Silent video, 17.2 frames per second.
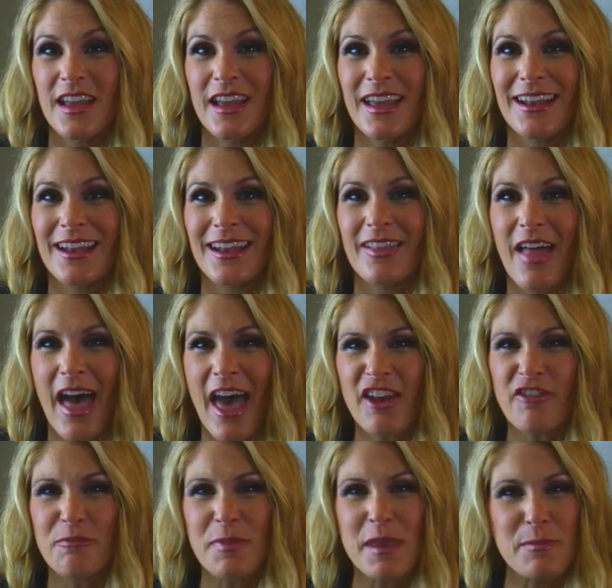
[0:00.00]
and a
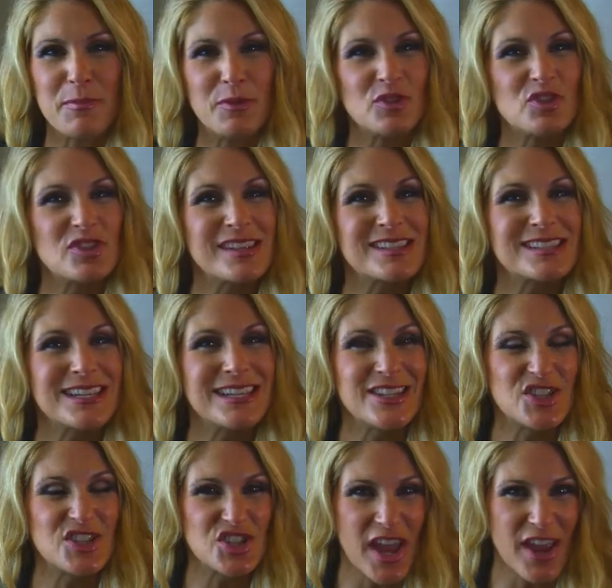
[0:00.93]
lot of people just
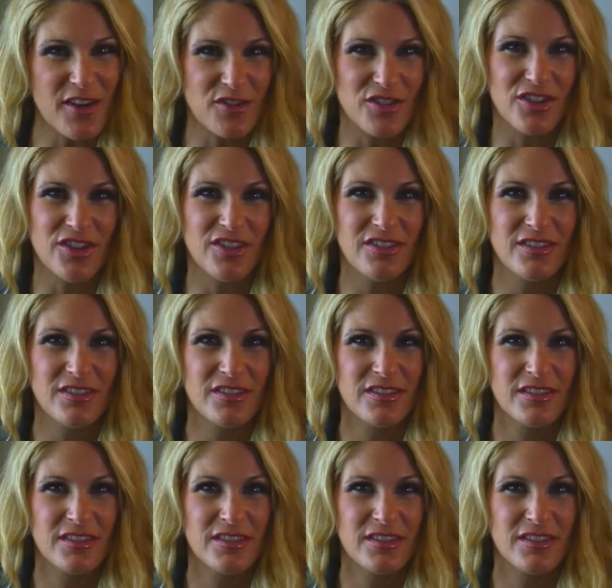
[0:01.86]
in general